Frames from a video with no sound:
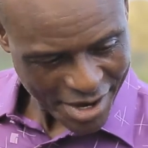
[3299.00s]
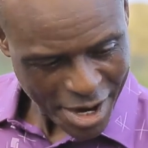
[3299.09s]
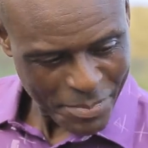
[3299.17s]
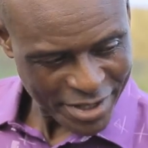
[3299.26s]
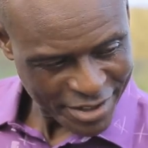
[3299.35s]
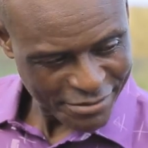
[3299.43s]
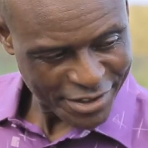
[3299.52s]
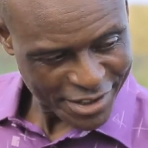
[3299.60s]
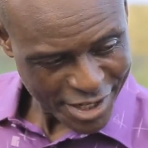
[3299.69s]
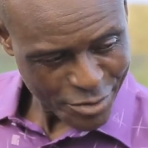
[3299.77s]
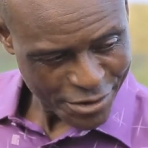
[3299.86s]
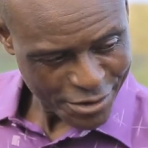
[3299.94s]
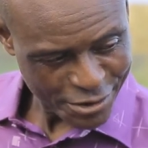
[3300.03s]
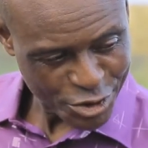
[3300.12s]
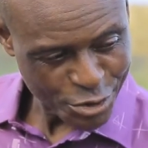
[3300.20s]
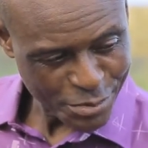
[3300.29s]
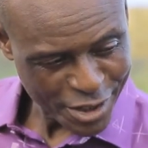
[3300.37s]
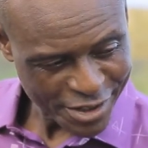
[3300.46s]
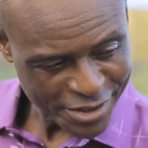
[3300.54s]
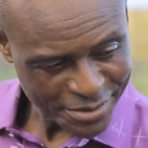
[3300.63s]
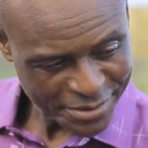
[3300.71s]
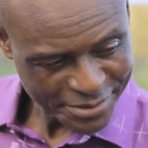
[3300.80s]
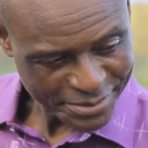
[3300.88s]
how about having a date with you
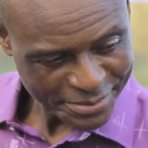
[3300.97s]
tomorrow?